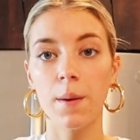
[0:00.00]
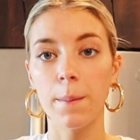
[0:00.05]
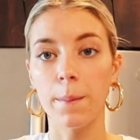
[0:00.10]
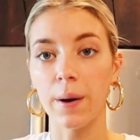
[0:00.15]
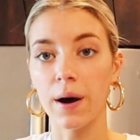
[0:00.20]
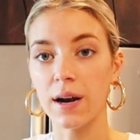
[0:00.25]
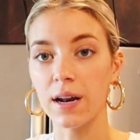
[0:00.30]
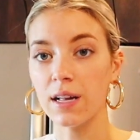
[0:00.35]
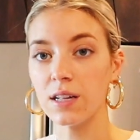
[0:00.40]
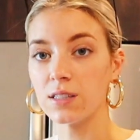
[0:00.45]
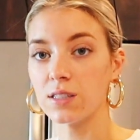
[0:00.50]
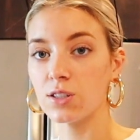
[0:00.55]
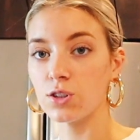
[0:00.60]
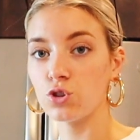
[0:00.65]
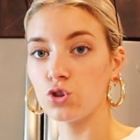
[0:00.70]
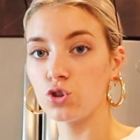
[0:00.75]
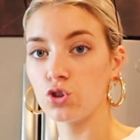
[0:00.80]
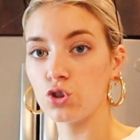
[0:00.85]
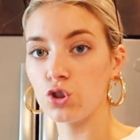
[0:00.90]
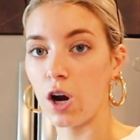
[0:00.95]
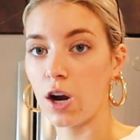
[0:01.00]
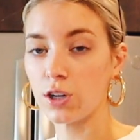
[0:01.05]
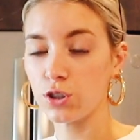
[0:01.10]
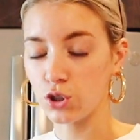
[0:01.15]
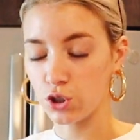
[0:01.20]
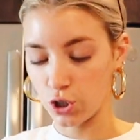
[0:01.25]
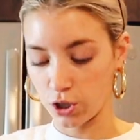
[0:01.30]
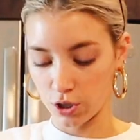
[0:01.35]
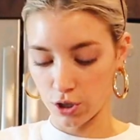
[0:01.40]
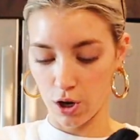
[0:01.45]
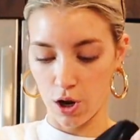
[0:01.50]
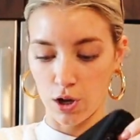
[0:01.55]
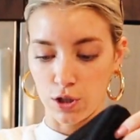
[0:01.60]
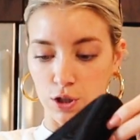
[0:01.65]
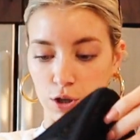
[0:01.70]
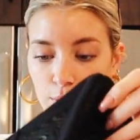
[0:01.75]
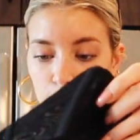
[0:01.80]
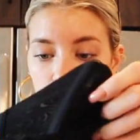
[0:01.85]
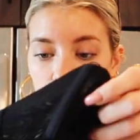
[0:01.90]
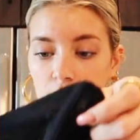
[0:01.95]
but it's structured
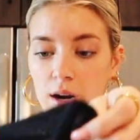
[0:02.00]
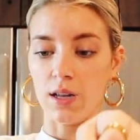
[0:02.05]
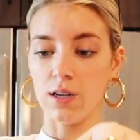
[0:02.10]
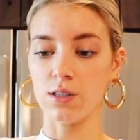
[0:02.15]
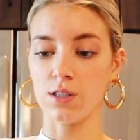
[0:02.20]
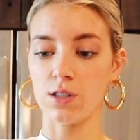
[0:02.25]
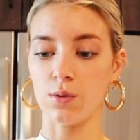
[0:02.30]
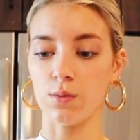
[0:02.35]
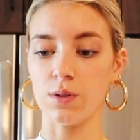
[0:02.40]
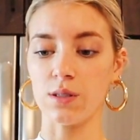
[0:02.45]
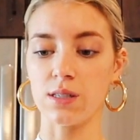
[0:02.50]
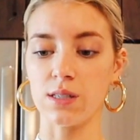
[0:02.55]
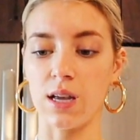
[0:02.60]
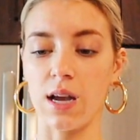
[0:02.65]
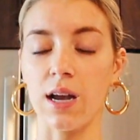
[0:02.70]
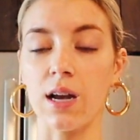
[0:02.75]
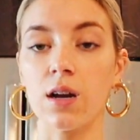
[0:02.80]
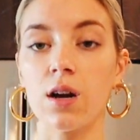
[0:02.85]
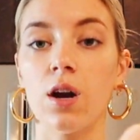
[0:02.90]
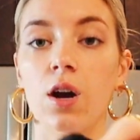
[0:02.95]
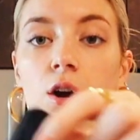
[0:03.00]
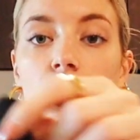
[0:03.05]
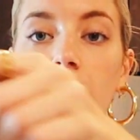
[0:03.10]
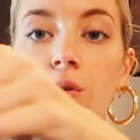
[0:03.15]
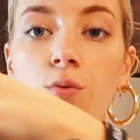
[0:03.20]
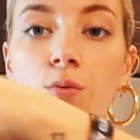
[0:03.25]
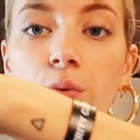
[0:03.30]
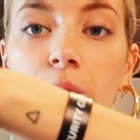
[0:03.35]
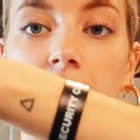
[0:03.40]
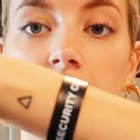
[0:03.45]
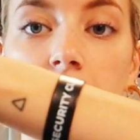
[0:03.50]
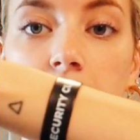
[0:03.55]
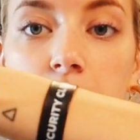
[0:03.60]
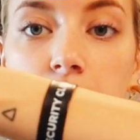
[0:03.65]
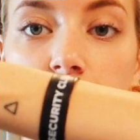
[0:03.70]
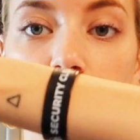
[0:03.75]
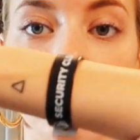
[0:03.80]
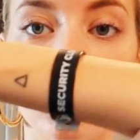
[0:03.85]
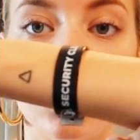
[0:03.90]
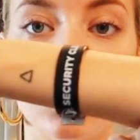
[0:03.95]
on your body, so it's like
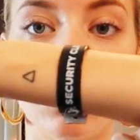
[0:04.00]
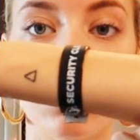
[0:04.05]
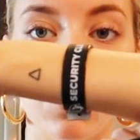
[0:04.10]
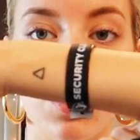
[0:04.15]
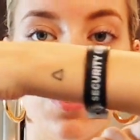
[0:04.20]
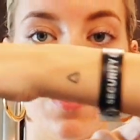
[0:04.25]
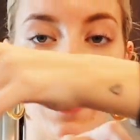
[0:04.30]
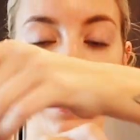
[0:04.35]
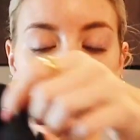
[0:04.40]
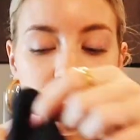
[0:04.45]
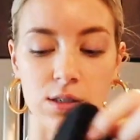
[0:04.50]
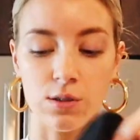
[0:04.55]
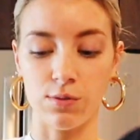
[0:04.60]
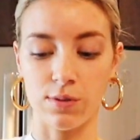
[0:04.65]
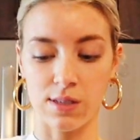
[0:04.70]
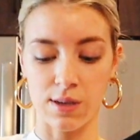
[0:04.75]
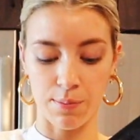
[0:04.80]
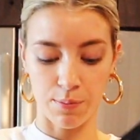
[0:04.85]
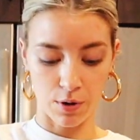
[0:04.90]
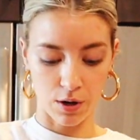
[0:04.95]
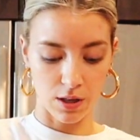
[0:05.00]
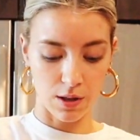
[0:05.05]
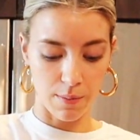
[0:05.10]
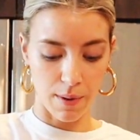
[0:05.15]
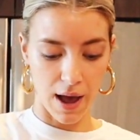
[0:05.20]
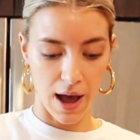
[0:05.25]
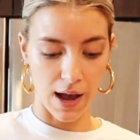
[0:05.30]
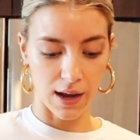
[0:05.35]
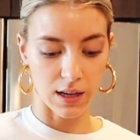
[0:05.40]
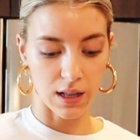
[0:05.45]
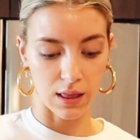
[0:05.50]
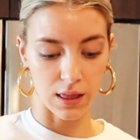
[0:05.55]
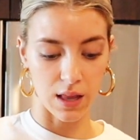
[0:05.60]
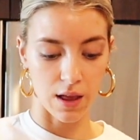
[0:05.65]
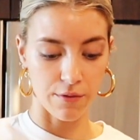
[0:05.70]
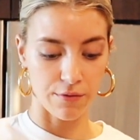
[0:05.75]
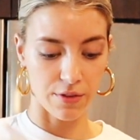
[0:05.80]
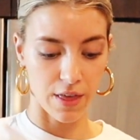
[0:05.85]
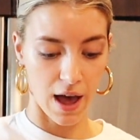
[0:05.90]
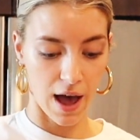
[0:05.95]
ribbed to you, has a little zipper in the back,
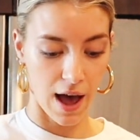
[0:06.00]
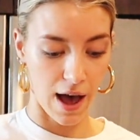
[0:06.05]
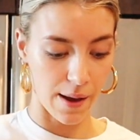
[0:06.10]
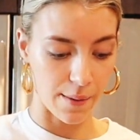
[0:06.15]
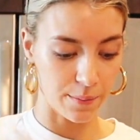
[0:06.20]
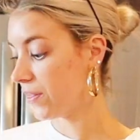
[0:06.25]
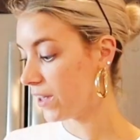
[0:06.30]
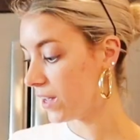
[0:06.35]
love that.